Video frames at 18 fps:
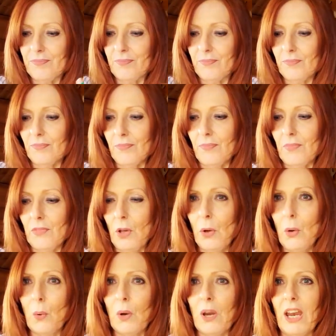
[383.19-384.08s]
Okay,
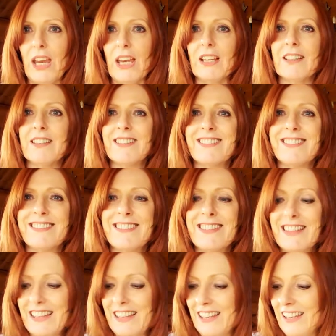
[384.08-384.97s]

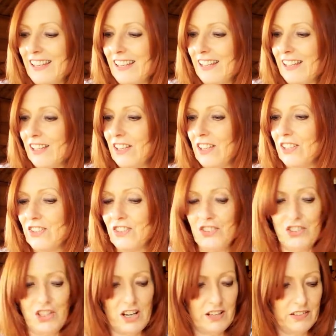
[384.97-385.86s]
let's
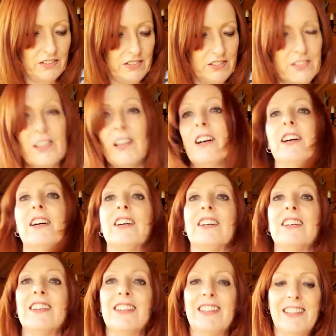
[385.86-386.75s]
just
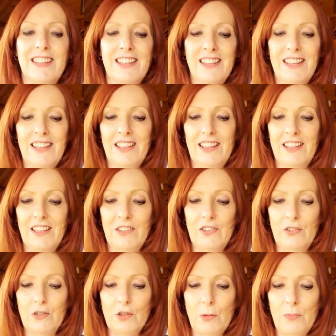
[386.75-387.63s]
stop
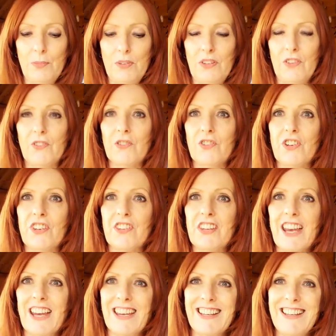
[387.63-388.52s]
this for a second
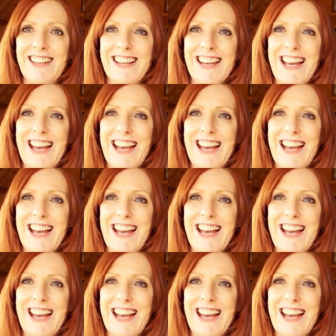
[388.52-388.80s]
and